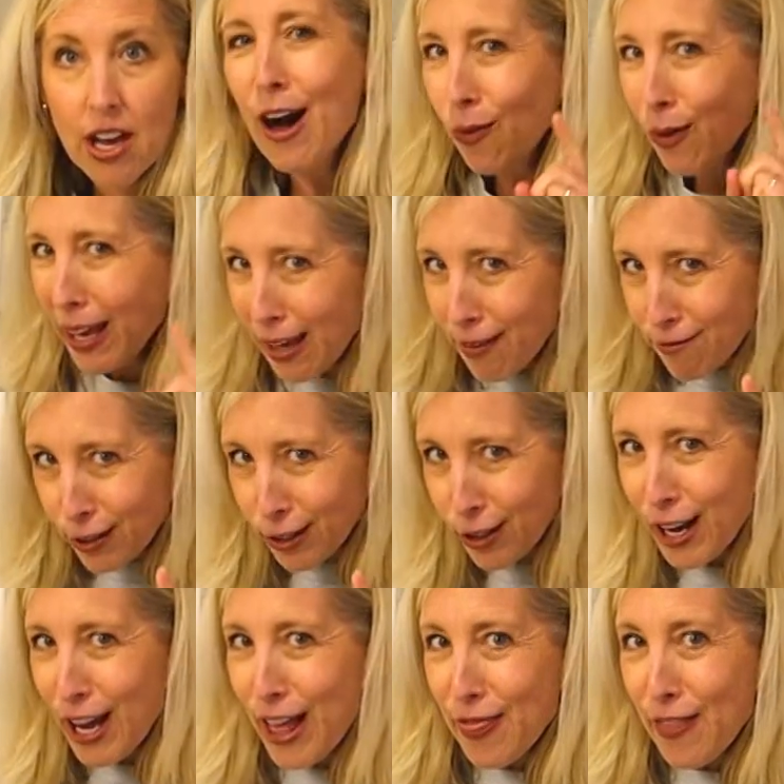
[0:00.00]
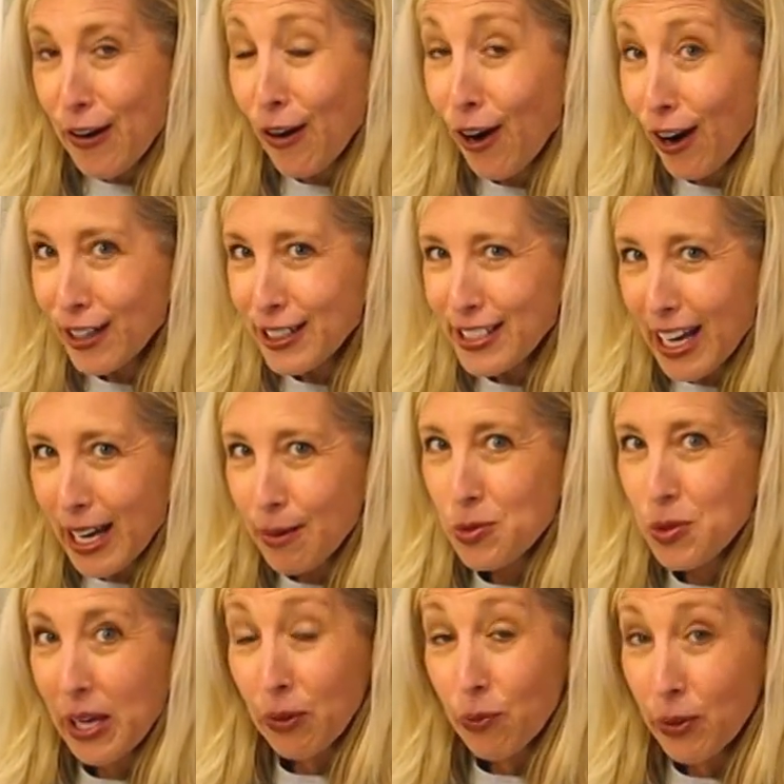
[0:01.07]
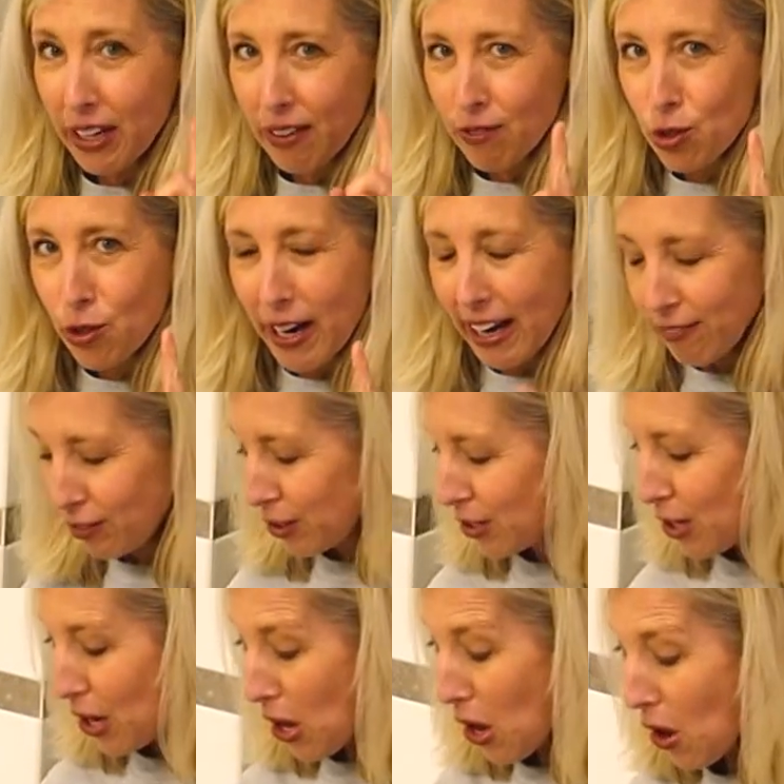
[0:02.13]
However, there are times like when I've traveled,